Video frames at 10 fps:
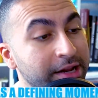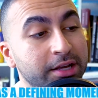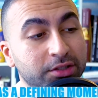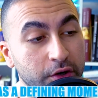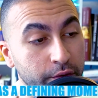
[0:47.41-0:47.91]

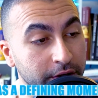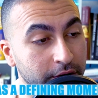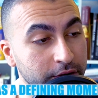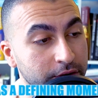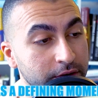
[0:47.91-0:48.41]
his career.
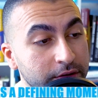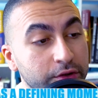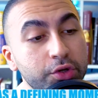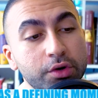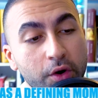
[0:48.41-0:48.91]

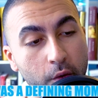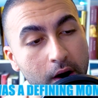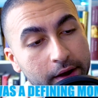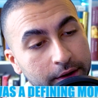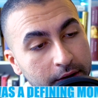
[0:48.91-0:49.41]
Do you know
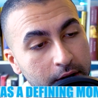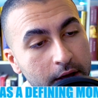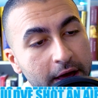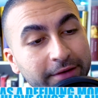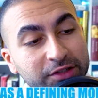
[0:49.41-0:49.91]
why?
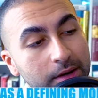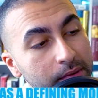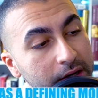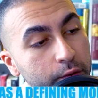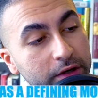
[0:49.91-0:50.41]
If
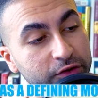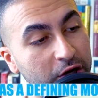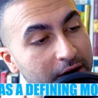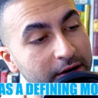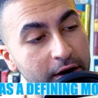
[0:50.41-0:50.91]
somebody would have
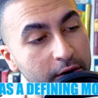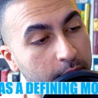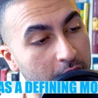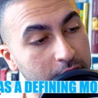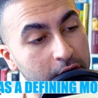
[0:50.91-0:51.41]
shot an air
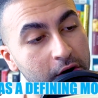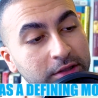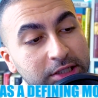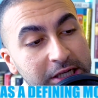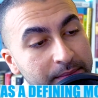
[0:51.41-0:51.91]
ball on our
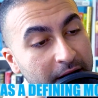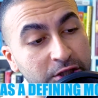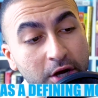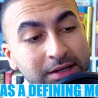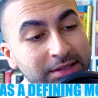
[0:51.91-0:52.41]
team and
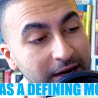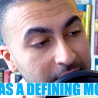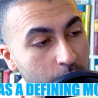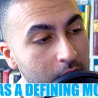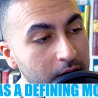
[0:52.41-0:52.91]
shot a
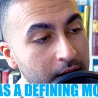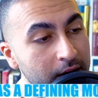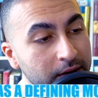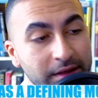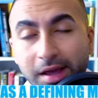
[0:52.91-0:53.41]
second one,
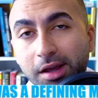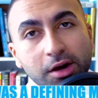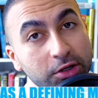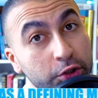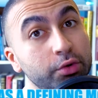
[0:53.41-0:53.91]
they ain't
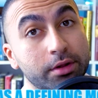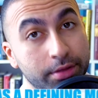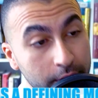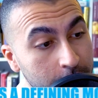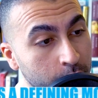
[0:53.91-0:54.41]
gonna shoot a
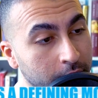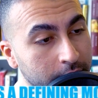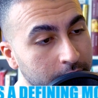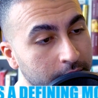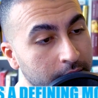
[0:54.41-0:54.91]
third one."
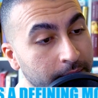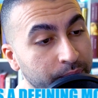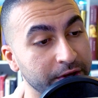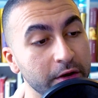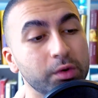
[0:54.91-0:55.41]

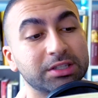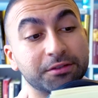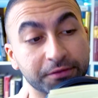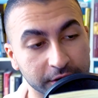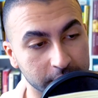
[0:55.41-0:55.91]
He was
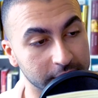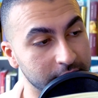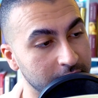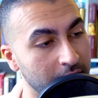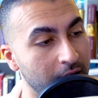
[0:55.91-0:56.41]

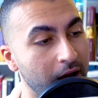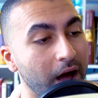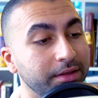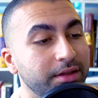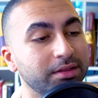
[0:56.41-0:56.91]
fearless.
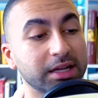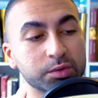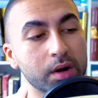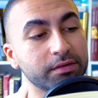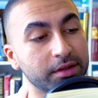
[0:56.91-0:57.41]
I think
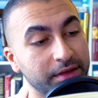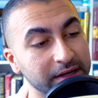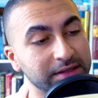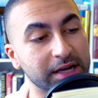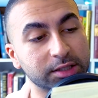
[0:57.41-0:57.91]
that's one of the
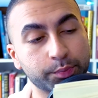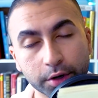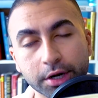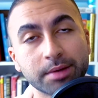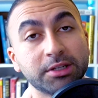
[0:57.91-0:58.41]
things that
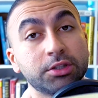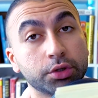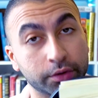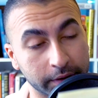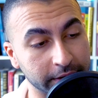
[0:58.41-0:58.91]
spurred him
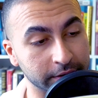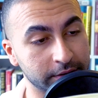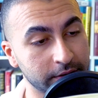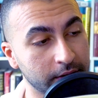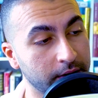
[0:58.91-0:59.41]
into
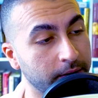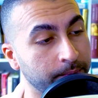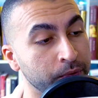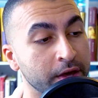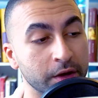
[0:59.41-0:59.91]
greatness.
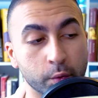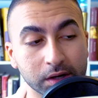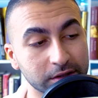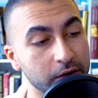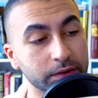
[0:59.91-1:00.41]
He
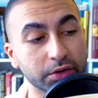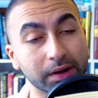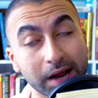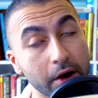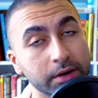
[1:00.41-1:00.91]
wasn't going to
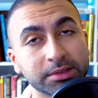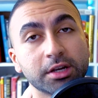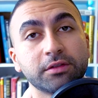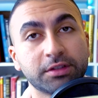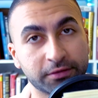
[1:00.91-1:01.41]
allow himself to